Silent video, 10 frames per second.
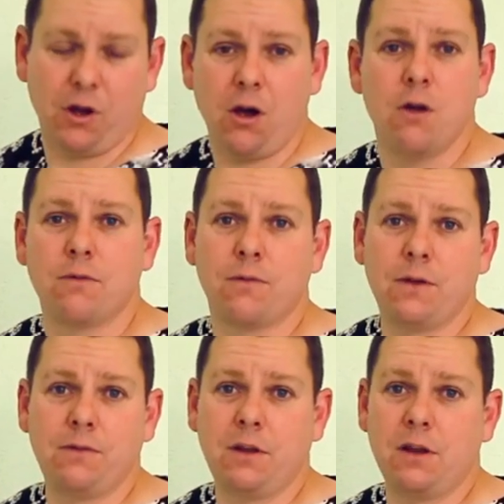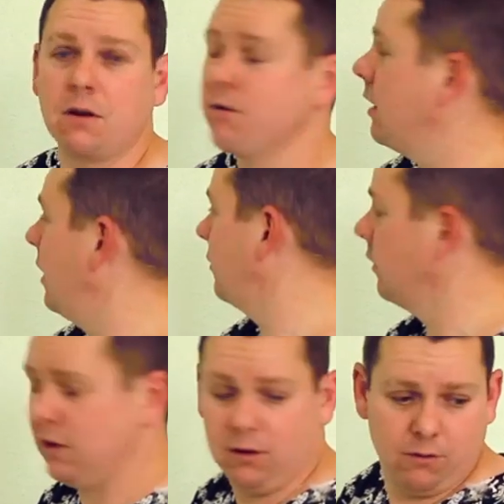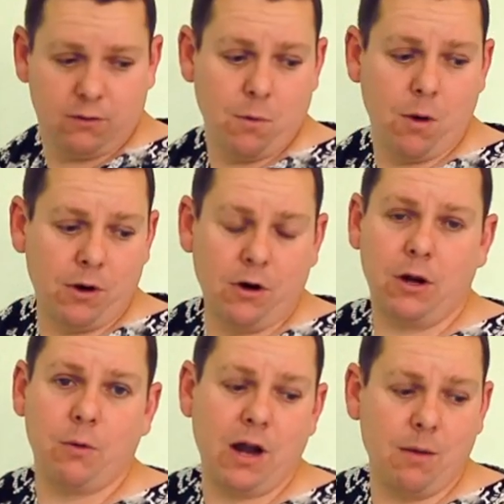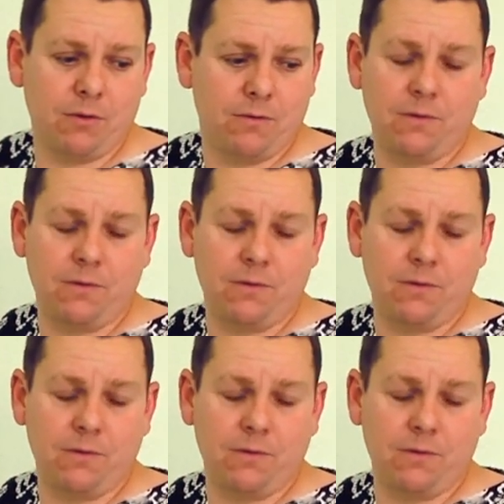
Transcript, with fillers: to over 50 degrees thermometer only went up to